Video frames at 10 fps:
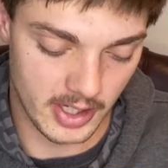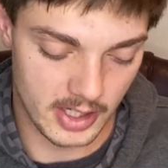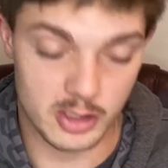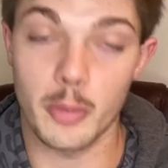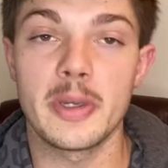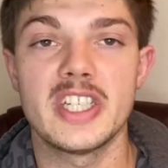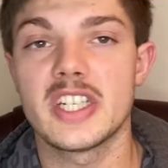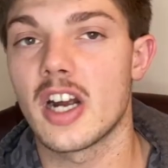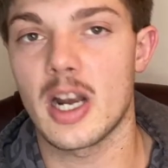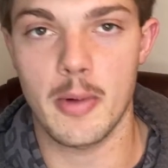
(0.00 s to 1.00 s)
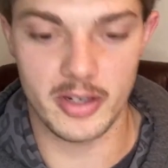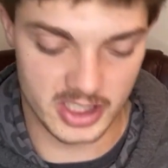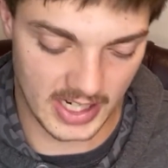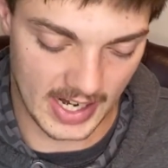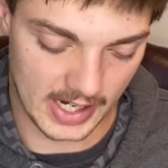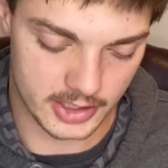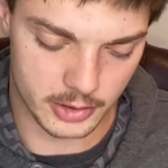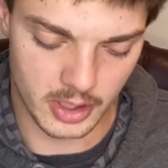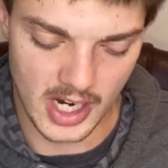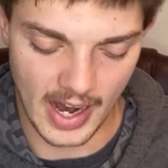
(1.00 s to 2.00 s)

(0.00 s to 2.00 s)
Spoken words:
So a PC card I'm always going to hang on to.